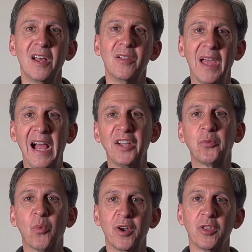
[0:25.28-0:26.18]
That's
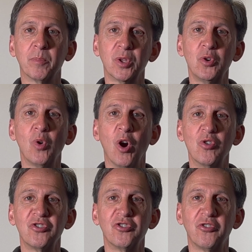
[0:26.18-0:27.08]
where the blue
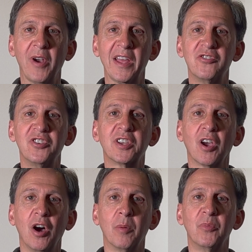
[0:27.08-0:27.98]
ocean strategy
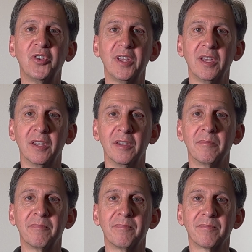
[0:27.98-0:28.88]
comes in.
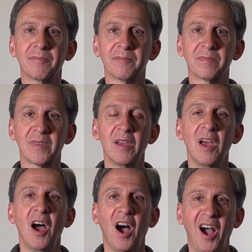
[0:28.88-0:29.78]

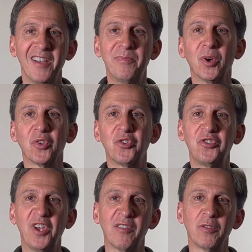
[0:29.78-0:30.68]
I've built
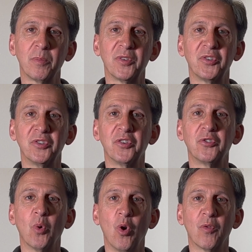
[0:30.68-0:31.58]
several businesses
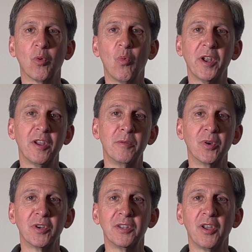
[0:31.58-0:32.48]
to over $100
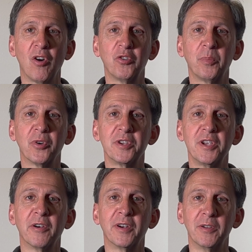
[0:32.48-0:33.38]
million per
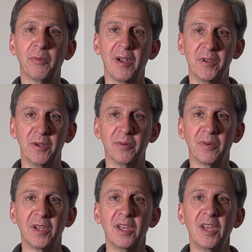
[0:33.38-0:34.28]
year in revenue.
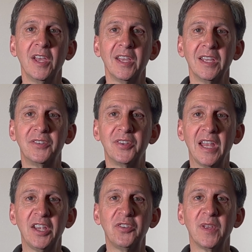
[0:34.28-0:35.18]
In
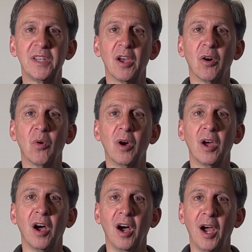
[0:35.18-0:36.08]
today's video,
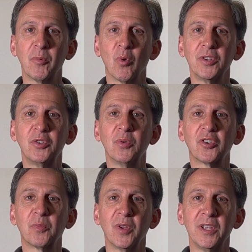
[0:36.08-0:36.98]
I'm going to
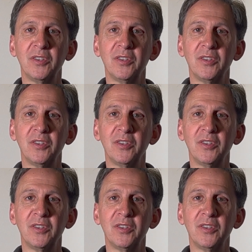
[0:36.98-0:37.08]
explain to